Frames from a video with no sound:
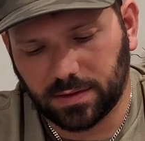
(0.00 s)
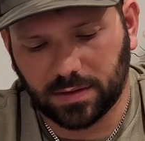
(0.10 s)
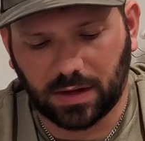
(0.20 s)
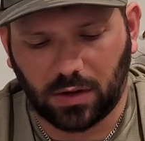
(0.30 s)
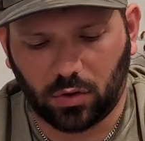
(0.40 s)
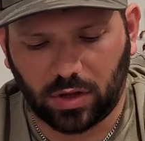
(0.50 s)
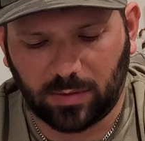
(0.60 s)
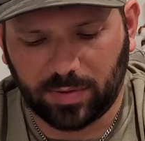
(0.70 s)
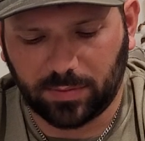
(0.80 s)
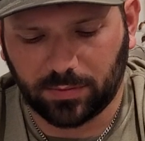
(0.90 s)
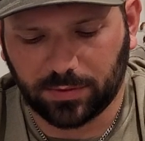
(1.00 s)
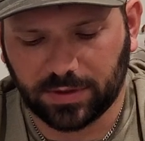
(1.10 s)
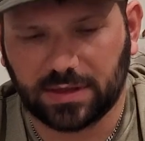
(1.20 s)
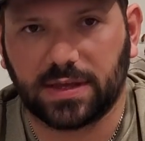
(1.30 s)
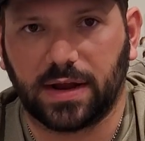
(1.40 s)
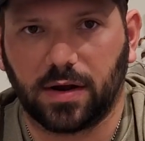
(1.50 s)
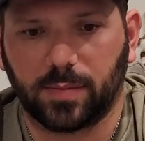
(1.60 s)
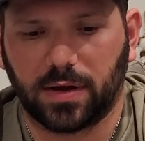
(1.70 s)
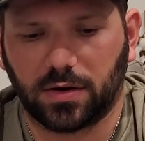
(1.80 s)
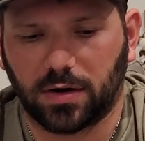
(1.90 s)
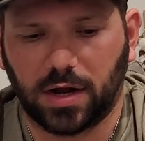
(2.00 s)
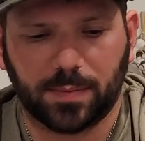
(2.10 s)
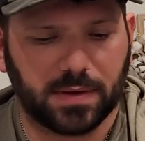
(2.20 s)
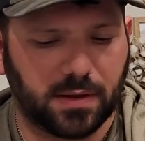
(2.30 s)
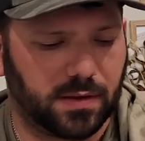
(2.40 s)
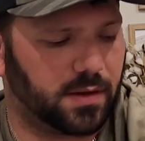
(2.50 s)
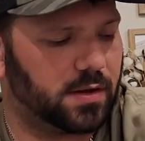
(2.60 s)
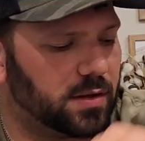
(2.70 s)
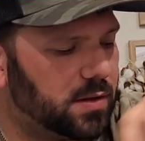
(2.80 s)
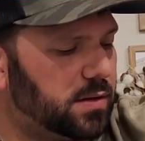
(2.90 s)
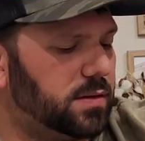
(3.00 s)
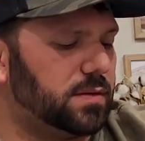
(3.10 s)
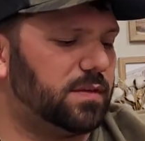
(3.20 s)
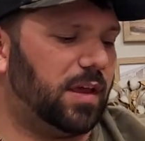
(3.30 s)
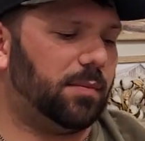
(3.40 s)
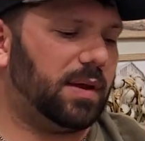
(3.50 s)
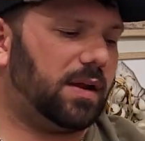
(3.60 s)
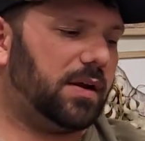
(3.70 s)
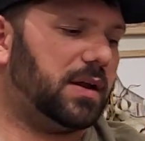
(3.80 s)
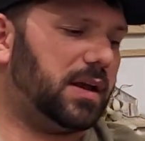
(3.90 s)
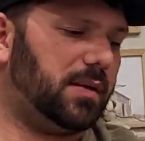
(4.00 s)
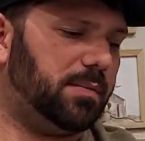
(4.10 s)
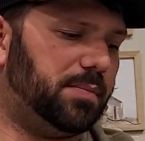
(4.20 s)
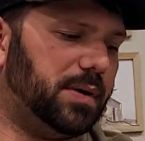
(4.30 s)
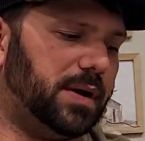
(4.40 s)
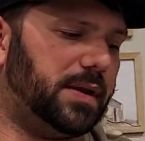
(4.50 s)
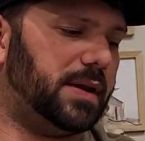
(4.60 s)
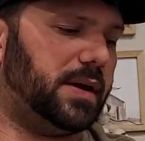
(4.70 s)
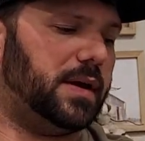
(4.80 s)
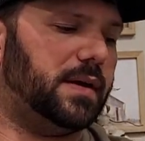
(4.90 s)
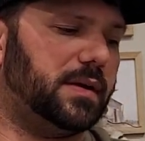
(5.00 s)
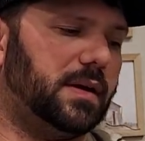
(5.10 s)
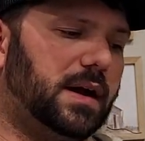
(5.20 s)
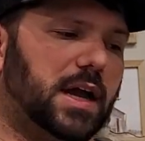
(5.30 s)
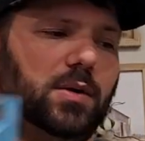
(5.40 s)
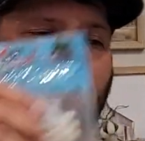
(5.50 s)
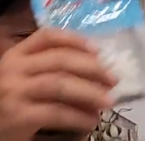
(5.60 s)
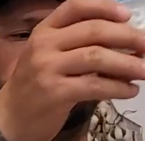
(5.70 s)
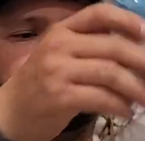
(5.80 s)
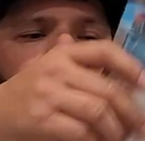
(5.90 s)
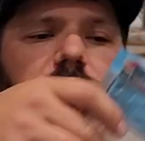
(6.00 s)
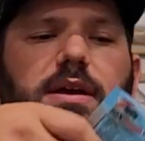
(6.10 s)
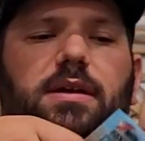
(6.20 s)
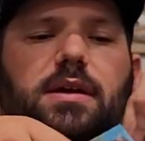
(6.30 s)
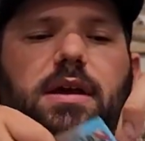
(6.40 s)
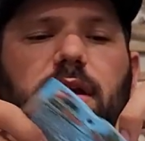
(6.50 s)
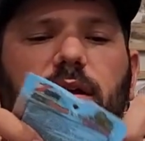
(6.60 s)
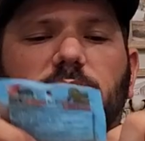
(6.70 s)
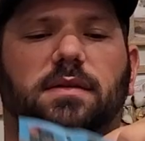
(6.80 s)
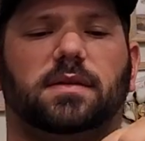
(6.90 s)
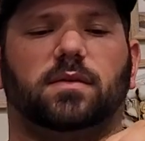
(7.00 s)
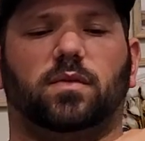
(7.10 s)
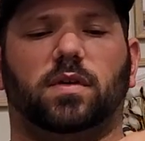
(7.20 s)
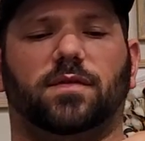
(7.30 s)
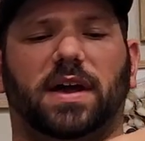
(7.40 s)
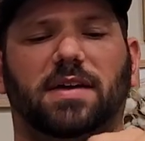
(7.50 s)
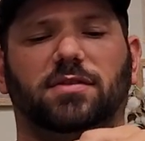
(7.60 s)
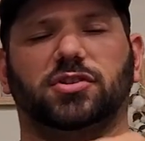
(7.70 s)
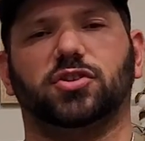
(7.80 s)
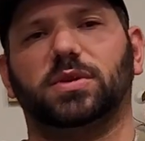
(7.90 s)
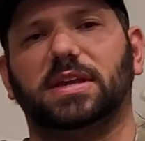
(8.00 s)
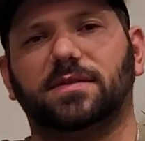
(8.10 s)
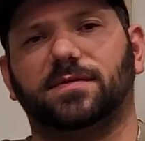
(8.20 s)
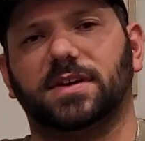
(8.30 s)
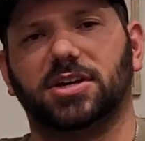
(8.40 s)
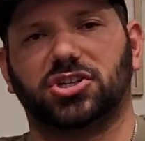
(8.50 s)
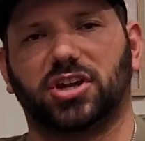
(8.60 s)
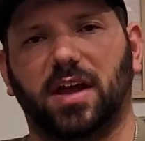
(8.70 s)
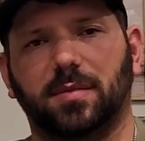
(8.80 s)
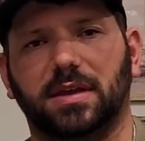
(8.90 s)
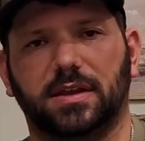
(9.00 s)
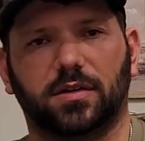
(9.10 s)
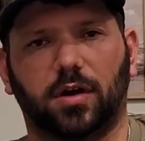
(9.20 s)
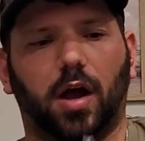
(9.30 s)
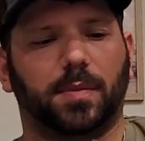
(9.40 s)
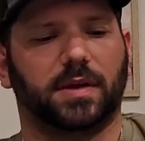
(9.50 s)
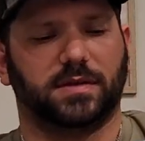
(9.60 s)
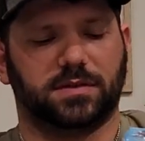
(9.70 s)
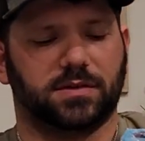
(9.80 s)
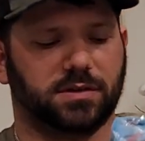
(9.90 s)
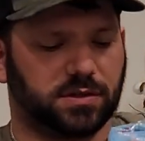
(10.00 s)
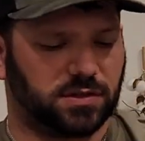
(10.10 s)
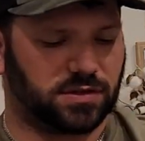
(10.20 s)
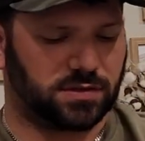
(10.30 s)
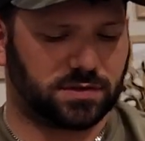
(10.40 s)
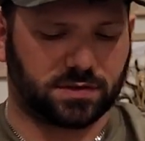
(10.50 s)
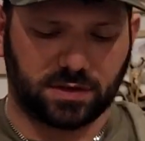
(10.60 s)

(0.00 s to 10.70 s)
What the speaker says: Not a whole lot of people really care about crappie here in the Tampa Bay area, but I always enjoy it, and if I ever do eat fish, I'm eating crappie because they're delicious.